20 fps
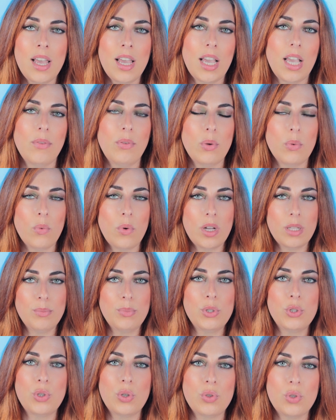If you want
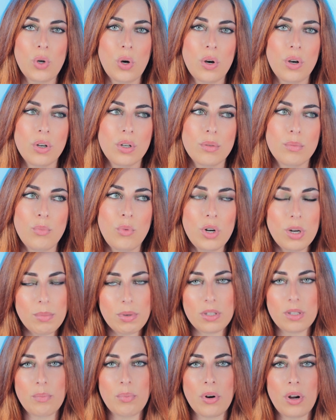me to talk more
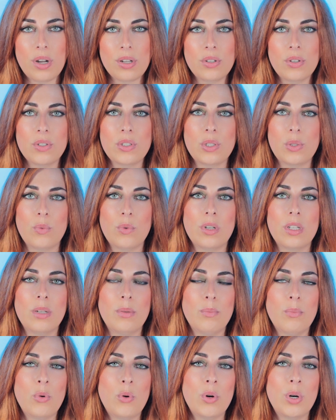about the products, you
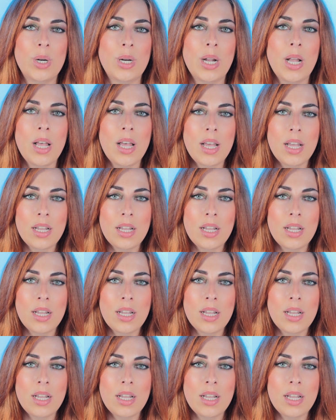want a more